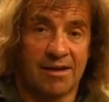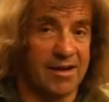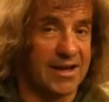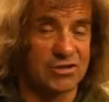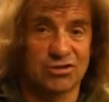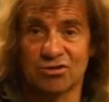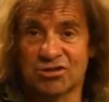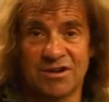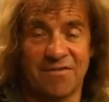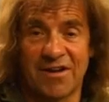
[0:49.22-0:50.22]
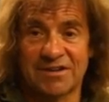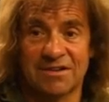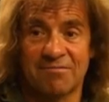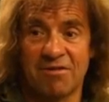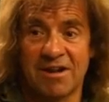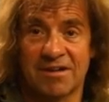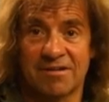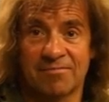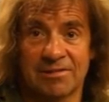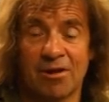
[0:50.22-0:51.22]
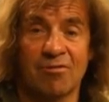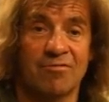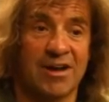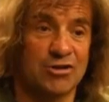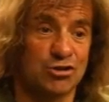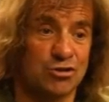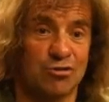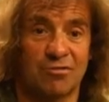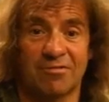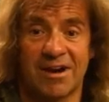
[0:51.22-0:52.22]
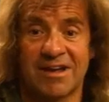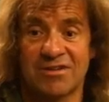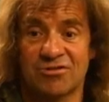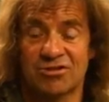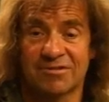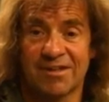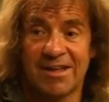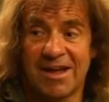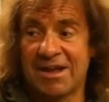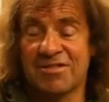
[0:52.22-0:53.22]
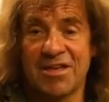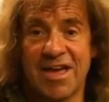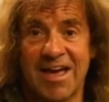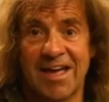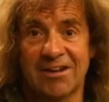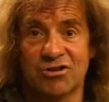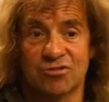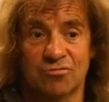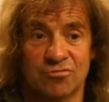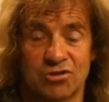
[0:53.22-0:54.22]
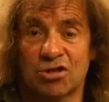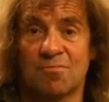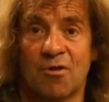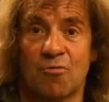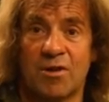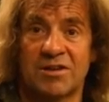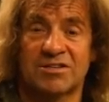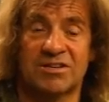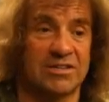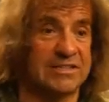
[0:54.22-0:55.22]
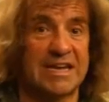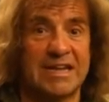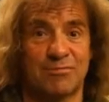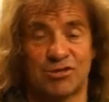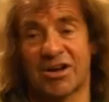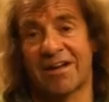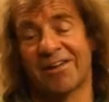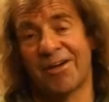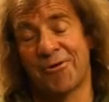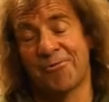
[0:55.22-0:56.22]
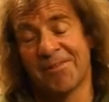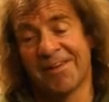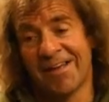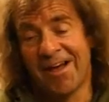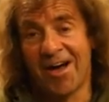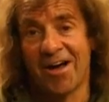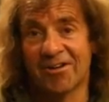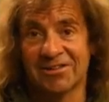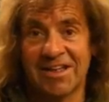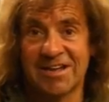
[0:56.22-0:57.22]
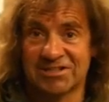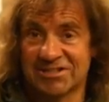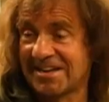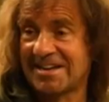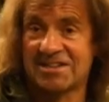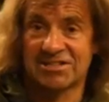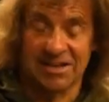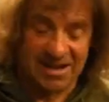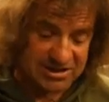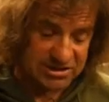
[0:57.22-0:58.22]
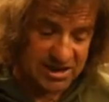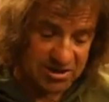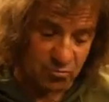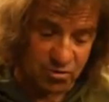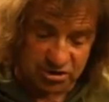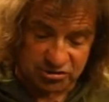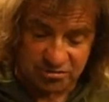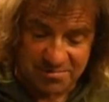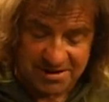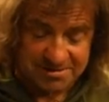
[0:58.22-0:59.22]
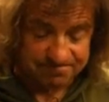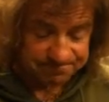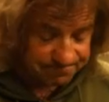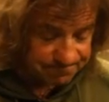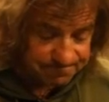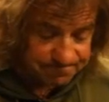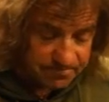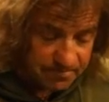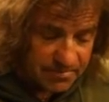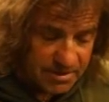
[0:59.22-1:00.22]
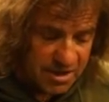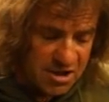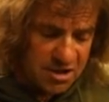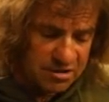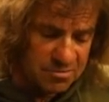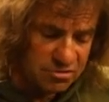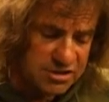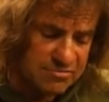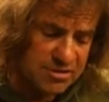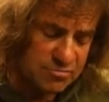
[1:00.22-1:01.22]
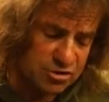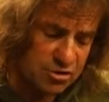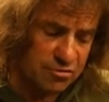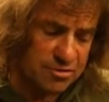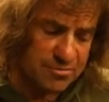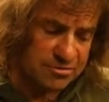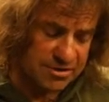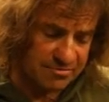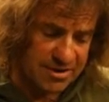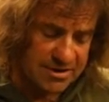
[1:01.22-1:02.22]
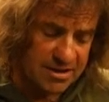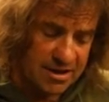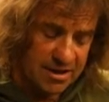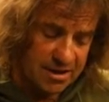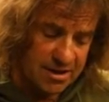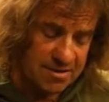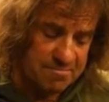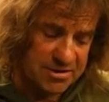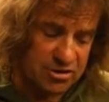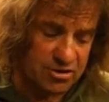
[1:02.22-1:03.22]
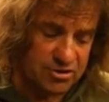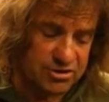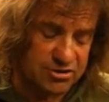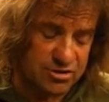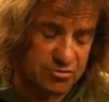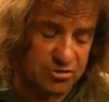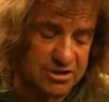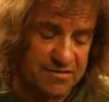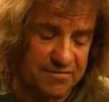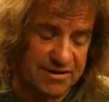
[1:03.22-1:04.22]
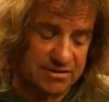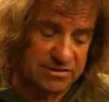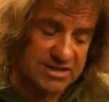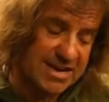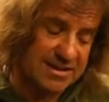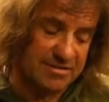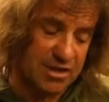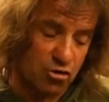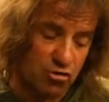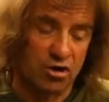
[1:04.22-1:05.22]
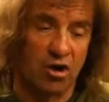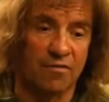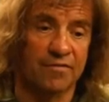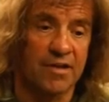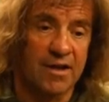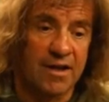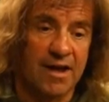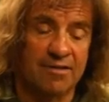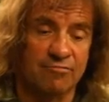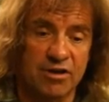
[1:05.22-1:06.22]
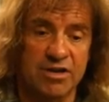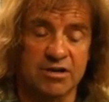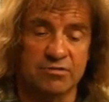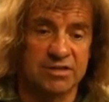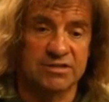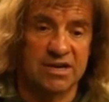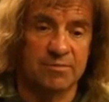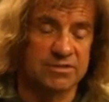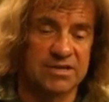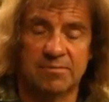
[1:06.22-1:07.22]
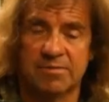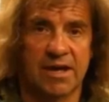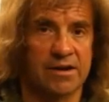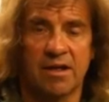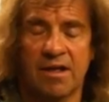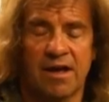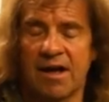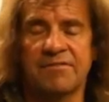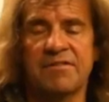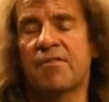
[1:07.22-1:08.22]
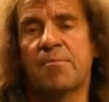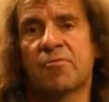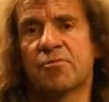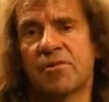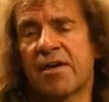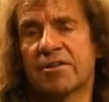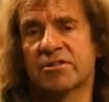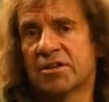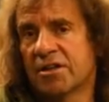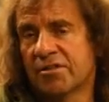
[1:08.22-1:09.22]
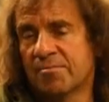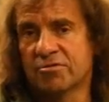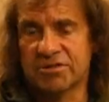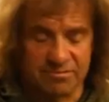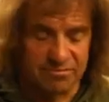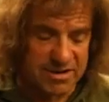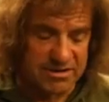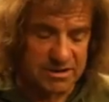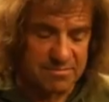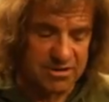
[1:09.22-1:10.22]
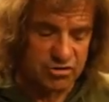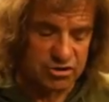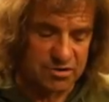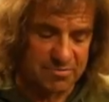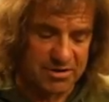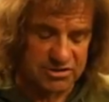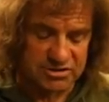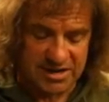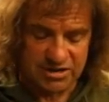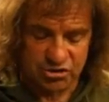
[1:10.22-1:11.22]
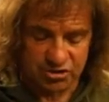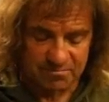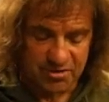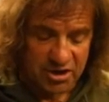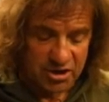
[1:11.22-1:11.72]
It's such an effective rig. Long range, short range, in the edge, summer, winter, deep, shallow, hard lakes, easy lakes. It works for me. The multi-rig was called the multi-rig because you could effect take the hook off and reuse it time and time again. I've never bothered with that. The multi-rig to me is just a presentation.